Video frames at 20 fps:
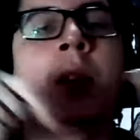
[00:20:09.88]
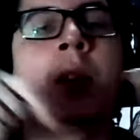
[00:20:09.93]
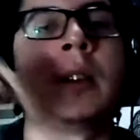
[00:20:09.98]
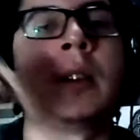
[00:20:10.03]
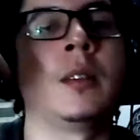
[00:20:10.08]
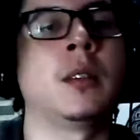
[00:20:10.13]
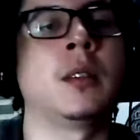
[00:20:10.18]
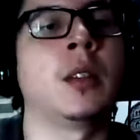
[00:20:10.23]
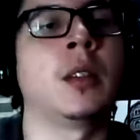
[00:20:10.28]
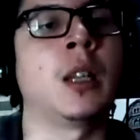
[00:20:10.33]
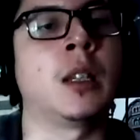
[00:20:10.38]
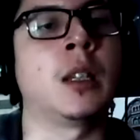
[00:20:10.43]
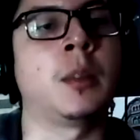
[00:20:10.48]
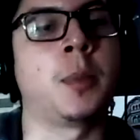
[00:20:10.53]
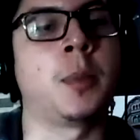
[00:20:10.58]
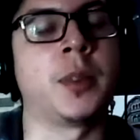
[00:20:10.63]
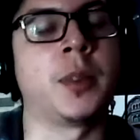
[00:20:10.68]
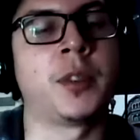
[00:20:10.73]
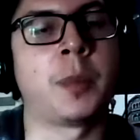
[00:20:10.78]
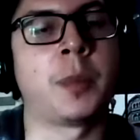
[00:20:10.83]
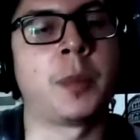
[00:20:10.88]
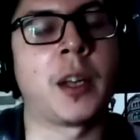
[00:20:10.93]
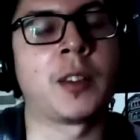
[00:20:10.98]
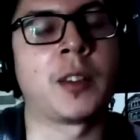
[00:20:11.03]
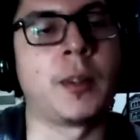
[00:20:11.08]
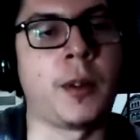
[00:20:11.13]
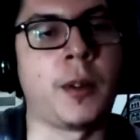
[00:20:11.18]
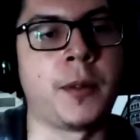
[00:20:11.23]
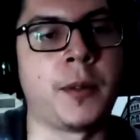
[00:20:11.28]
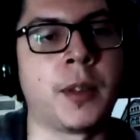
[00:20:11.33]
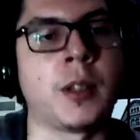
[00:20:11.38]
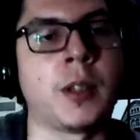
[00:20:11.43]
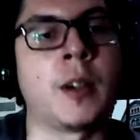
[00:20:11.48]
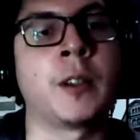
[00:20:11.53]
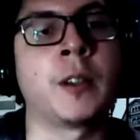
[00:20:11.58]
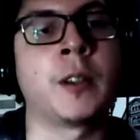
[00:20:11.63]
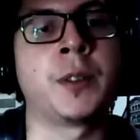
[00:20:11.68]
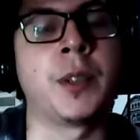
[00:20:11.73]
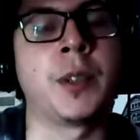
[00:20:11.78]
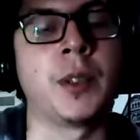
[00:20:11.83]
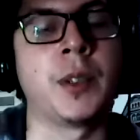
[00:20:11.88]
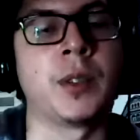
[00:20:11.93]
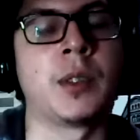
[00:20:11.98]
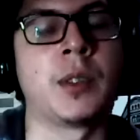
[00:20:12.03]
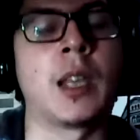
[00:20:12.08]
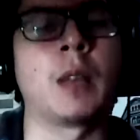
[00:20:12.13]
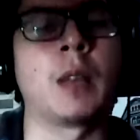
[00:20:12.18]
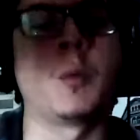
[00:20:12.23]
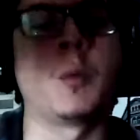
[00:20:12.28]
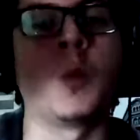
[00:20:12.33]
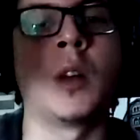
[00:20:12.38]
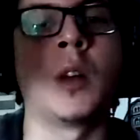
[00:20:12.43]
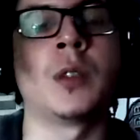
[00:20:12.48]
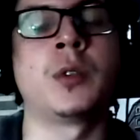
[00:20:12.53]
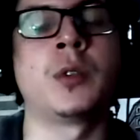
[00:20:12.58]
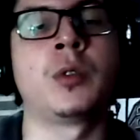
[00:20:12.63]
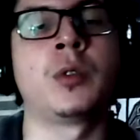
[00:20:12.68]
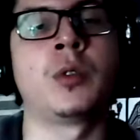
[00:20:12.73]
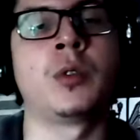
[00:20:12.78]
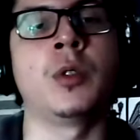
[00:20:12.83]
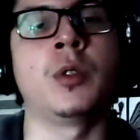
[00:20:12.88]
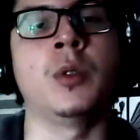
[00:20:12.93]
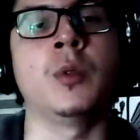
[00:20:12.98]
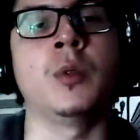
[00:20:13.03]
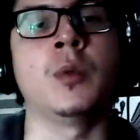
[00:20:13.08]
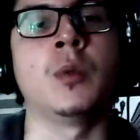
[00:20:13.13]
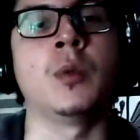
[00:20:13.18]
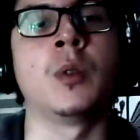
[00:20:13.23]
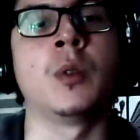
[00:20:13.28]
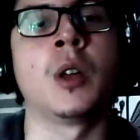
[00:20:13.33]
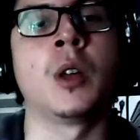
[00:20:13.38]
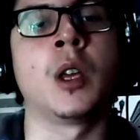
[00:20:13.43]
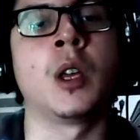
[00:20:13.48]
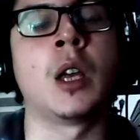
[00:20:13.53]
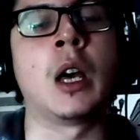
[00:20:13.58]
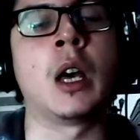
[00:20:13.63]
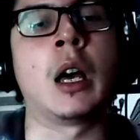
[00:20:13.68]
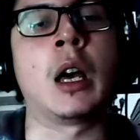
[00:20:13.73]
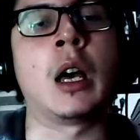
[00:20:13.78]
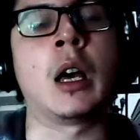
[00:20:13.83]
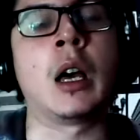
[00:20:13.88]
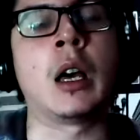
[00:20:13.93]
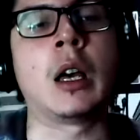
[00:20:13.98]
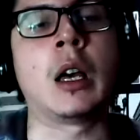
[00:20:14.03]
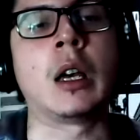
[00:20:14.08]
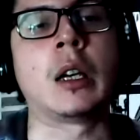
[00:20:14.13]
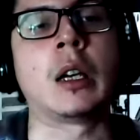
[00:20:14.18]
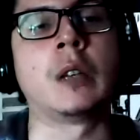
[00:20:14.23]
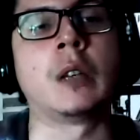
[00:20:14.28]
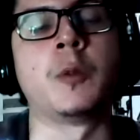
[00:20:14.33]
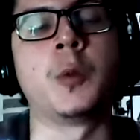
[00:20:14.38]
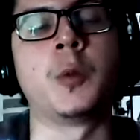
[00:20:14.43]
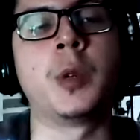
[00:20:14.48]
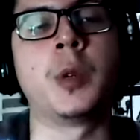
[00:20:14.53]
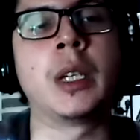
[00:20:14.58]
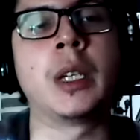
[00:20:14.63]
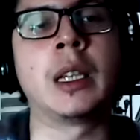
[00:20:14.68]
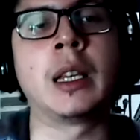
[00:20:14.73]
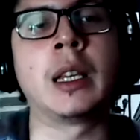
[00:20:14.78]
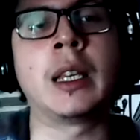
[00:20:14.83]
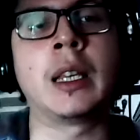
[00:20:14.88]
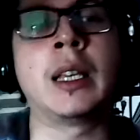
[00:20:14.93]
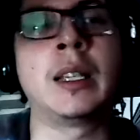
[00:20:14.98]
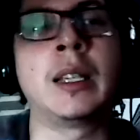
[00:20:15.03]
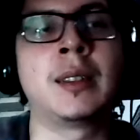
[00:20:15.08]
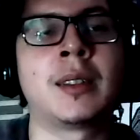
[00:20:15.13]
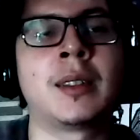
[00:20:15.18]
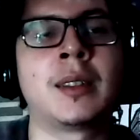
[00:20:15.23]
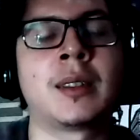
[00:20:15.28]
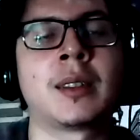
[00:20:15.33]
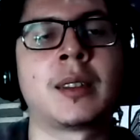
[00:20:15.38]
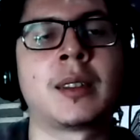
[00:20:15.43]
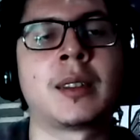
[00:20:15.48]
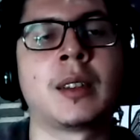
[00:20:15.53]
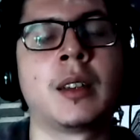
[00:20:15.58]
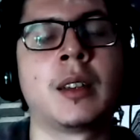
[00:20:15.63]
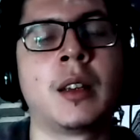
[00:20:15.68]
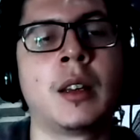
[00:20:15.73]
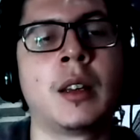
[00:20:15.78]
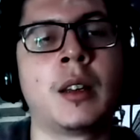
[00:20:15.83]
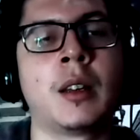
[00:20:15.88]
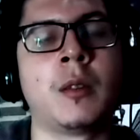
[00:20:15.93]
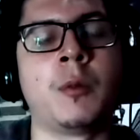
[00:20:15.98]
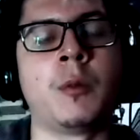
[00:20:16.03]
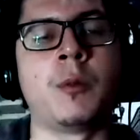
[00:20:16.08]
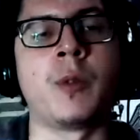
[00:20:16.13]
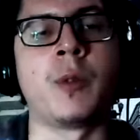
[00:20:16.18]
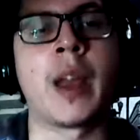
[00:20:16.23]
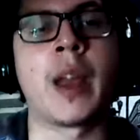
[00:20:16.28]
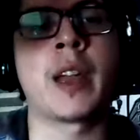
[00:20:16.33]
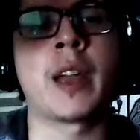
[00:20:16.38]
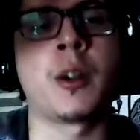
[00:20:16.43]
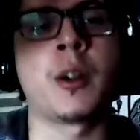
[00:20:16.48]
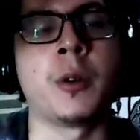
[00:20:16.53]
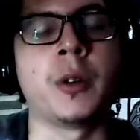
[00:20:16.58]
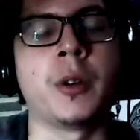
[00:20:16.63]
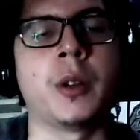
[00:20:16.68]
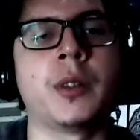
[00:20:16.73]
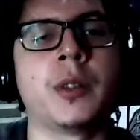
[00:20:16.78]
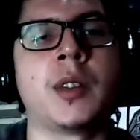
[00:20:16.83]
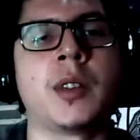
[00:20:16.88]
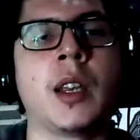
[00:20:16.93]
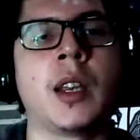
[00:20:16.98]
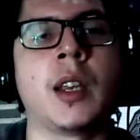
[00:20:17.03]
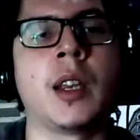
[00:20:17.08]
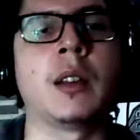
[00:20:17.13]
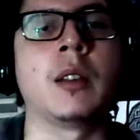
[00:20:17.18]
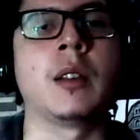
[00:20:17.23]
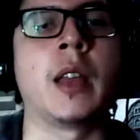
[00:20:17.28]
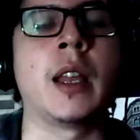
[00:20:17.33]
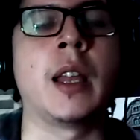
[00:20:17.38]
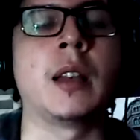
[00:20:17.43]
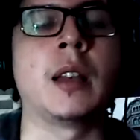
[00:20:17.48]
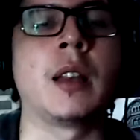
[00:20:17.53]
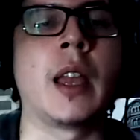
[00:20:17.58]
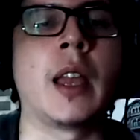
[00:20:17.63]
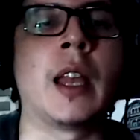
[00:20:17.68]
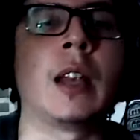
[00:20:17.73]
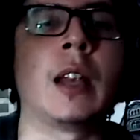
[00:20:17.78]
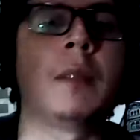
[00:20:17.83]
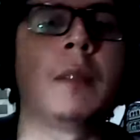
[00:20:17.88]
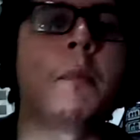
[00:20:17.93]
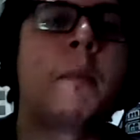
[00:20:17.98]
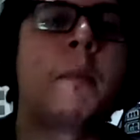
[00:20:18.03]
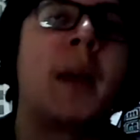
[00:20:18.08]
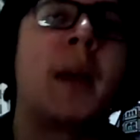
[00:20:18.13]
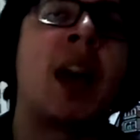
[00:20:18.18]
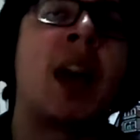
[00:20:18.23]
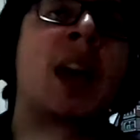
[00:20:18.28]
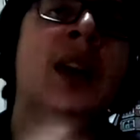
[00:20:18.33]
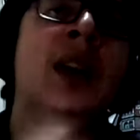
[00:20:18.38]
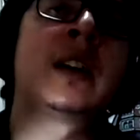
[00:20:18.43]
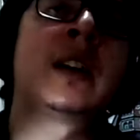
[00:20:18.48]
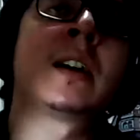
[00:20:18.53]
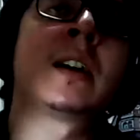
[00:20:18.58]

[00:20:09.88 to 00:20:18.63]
in the perspective of an artist that wants to release records and make